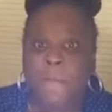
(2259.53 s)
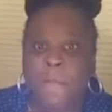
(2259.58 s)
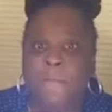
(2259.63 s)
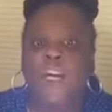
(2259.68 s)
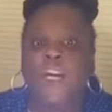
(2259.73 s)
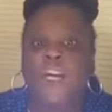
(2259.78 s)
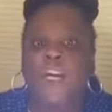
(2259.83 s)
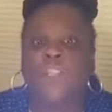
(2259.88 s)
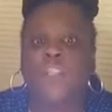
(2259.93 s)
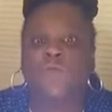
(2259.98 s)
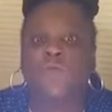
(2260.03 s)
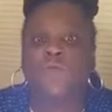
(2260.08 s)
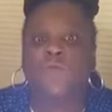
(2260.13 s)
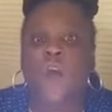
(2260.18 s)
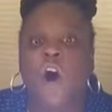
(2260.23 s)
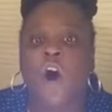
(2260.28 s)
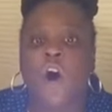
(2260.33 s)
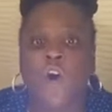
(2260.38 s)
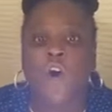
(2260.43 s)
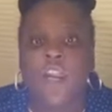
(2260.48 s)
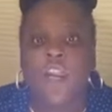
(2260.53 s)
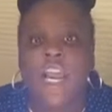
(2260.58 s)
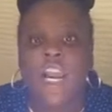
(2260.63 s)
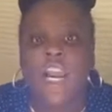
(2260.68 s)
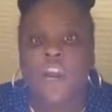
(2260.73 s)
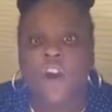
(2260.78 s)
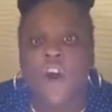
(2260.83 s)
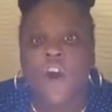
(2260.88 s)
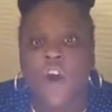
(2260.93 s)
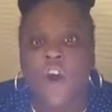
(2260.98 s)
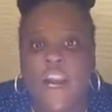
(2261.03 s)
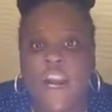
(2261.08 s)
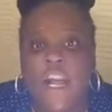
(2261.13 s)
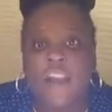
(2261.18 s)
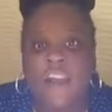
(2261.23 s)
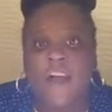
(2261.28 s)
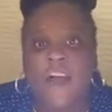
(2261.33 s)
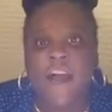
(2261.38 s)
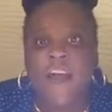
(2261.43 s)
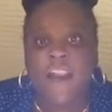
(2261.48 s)
because we're only
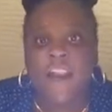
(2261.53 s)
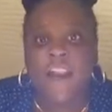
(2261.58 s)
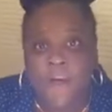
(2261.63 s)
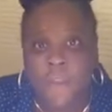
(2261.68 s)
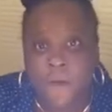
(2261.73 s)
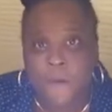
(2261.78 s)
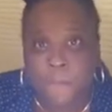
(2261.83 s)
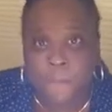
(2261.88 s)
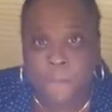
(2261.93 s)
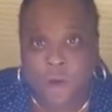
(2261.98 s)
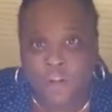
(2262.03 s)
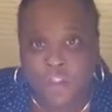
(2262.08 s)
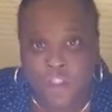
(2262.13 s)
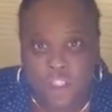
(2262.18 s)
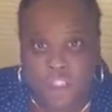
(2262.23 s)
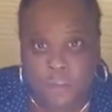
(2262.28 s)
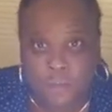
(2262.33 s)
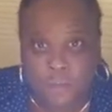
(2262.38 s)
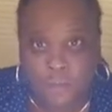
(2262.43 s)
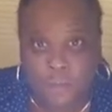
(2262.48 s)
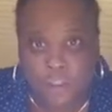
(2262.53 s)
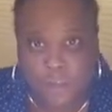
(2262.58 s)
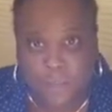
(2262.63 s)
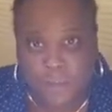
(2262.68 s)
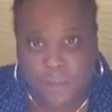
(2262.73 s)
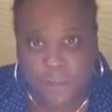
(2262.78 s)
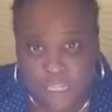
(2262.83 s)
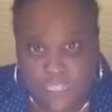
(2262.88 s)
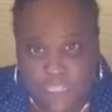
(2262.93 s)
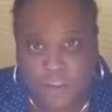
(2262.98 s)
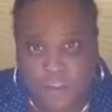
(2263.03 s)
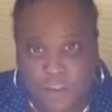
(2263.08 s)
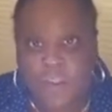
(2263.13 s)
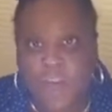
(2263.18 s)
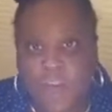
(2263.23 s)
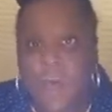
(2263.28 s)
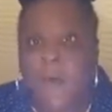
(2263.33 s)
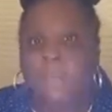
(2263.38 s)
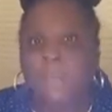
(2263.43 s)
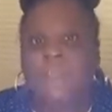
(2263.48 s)
learning another person's perspective.
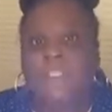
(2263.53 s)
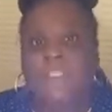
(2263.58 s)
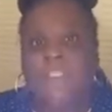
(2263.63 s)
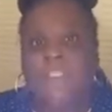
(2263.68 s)
But